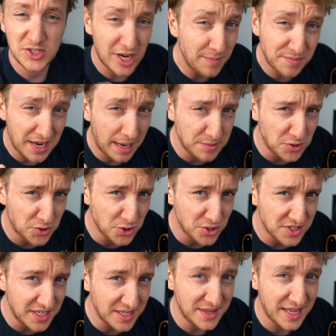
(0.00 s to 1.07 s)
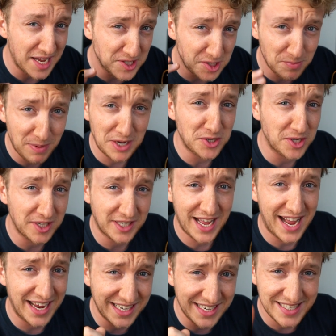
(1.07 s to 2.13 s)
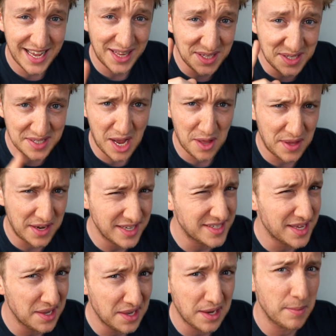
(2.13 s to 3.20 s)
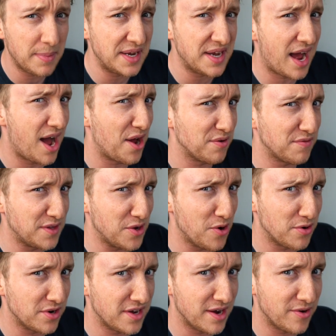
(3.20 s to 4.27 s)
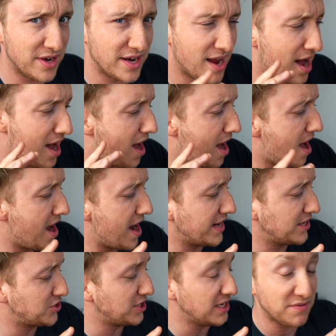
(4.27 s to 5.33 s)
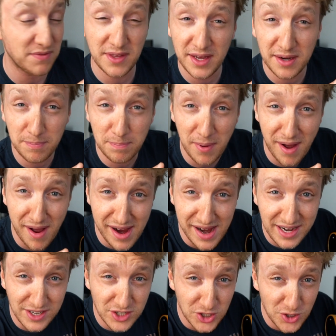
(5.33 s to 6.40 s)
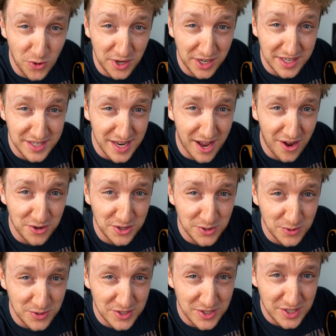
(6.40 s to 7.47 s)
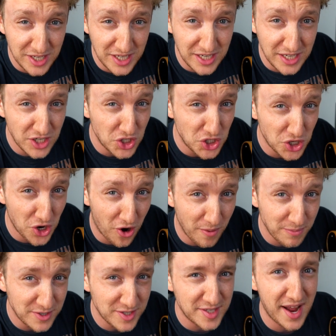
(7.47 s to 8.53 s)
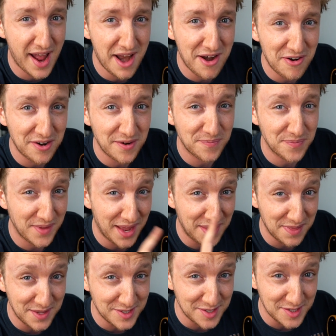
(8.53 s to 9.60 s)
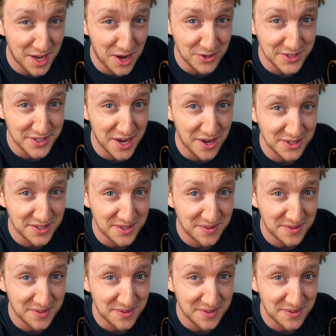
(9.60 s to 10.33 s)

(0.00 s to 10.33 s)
Sometimes you just need that special kind of tele sound that is a little bit out of the ordinary. I achieved that by tuning it down to C sharp standard, and this is how it sounds.